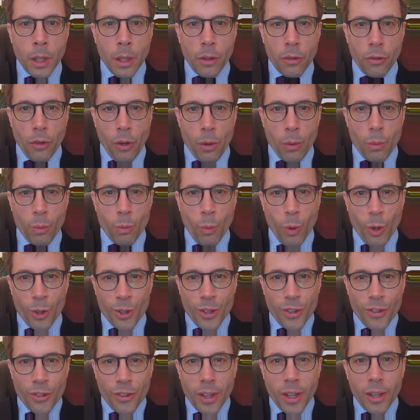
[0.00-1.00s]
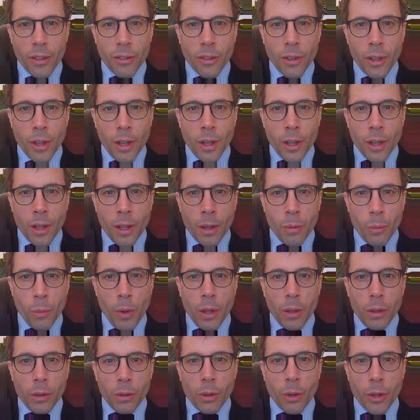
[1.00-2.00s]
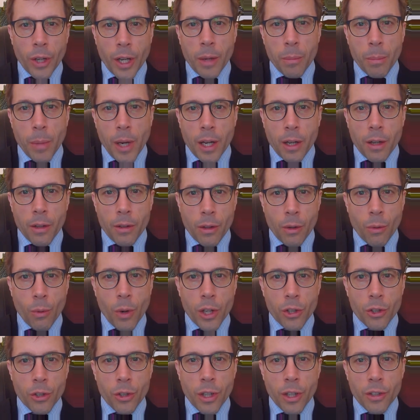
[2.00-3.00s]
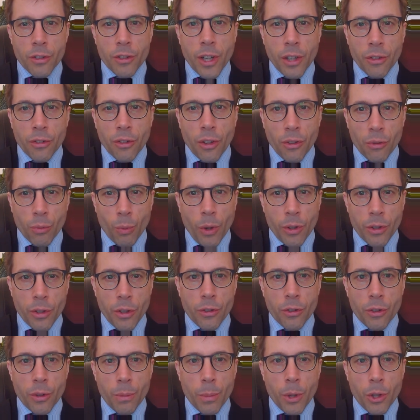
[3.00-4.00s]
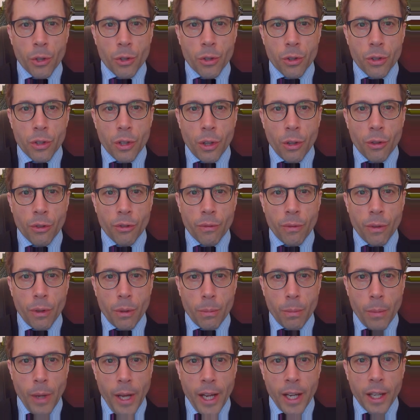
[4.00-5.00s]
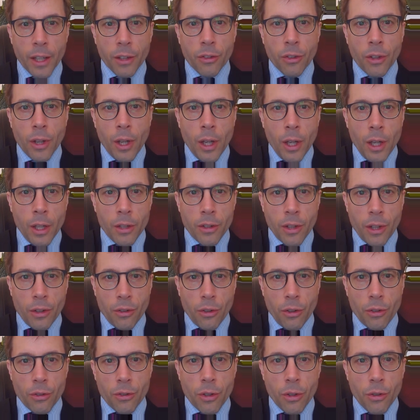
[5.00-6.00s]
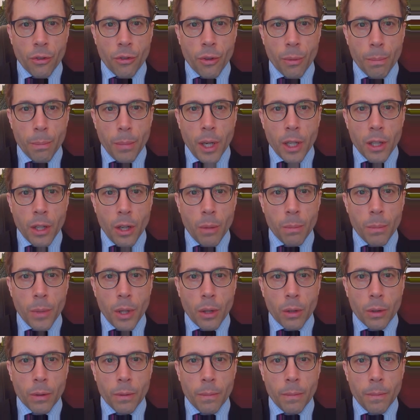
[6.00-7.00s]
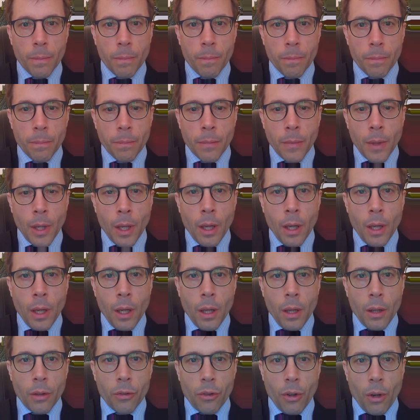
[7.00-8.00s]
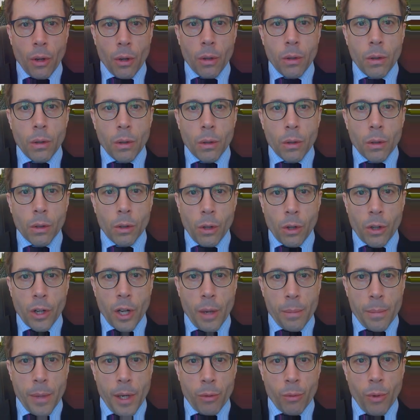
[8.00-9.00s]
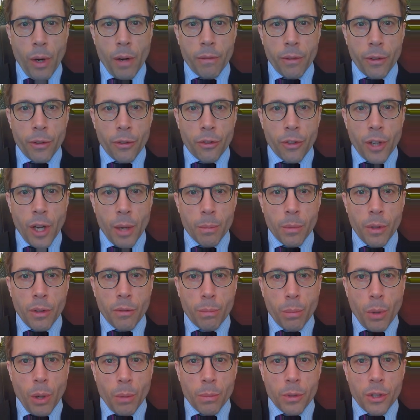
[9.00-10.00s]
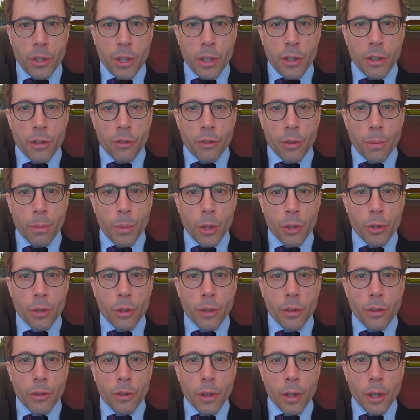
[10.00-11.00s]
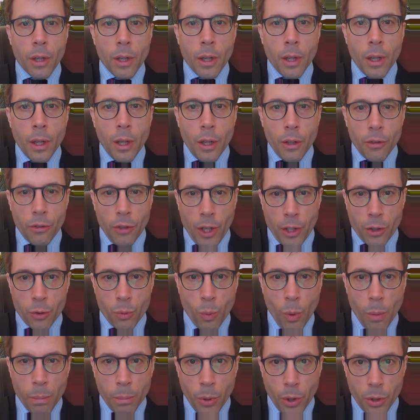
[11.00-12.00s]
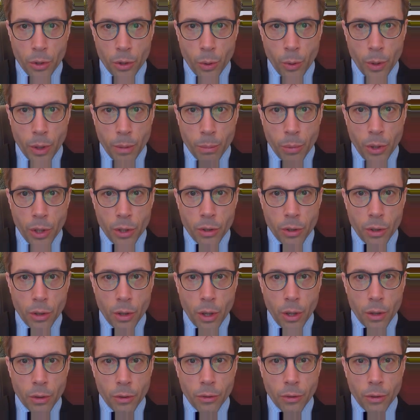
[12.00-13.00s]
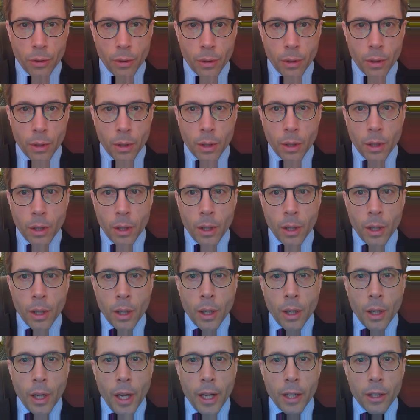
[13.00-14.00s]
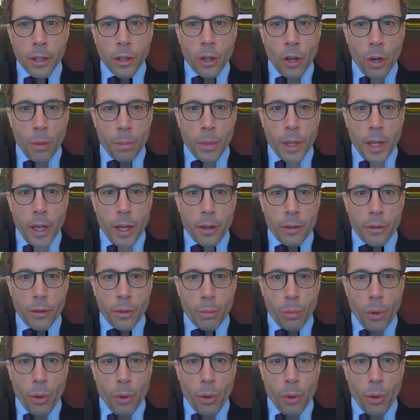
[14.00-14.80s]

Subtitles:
So what is this? Well, looking back at the question, it tells us what distribution to use for x. It tells us to use the binomial. So look up our reference table of probability distributions, section 1.2 in the printed notes, and copy out the